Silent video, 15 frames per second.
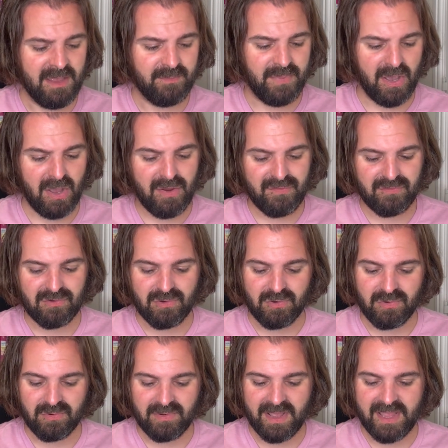But
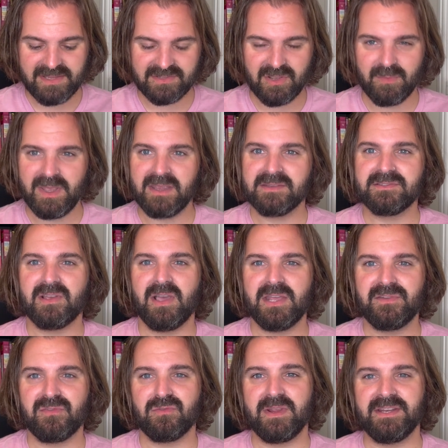overall, it's got me
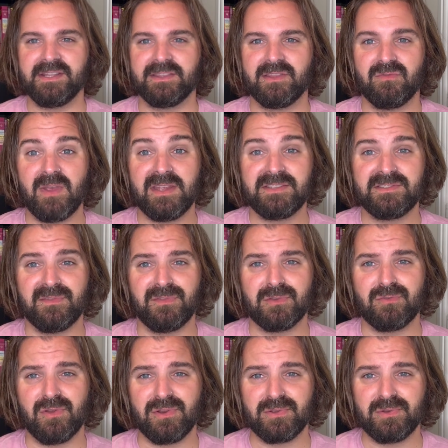excited for reading the rest of the
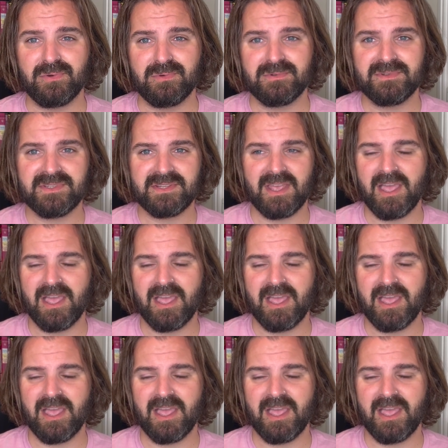Chronicles.